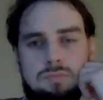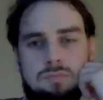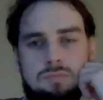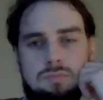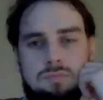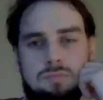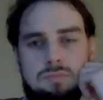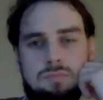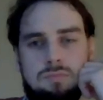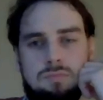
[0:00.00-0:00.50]

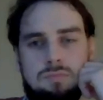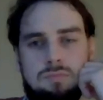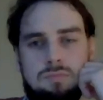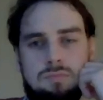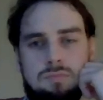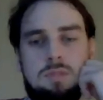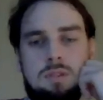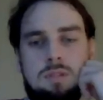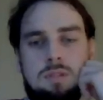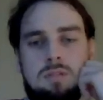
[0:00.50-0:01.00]

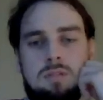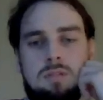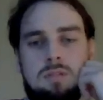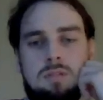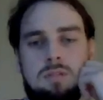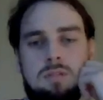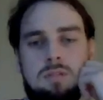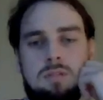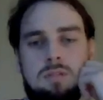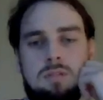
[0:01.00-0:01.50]

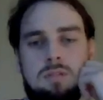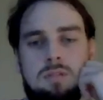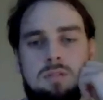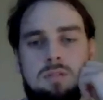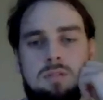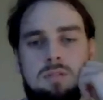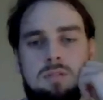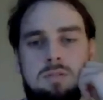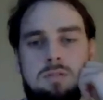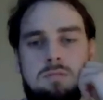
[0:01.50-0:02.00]

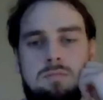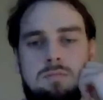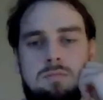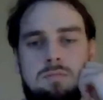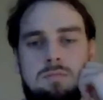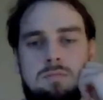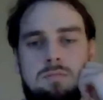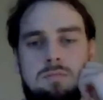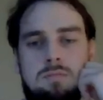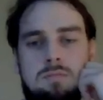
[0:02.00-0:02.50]

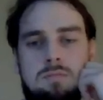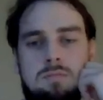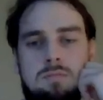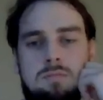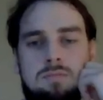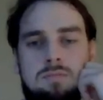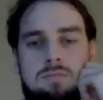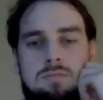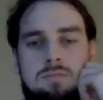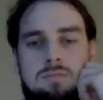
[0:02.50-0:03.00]

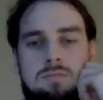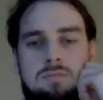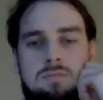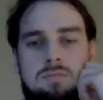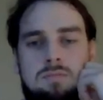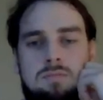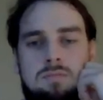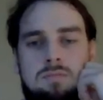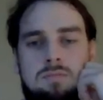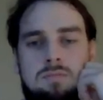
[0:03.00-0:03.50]

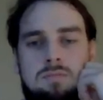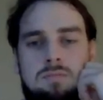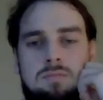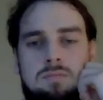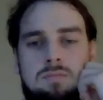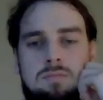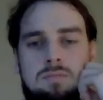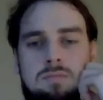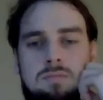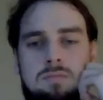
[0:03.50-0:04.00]

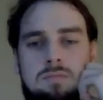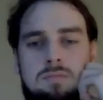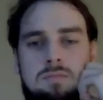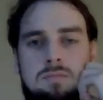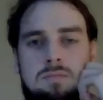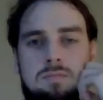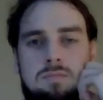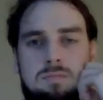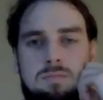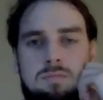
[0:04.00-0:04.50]

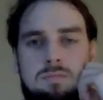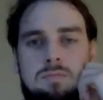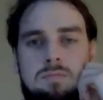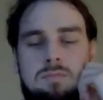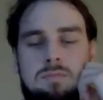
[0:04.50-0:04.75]
This person isn't speaking.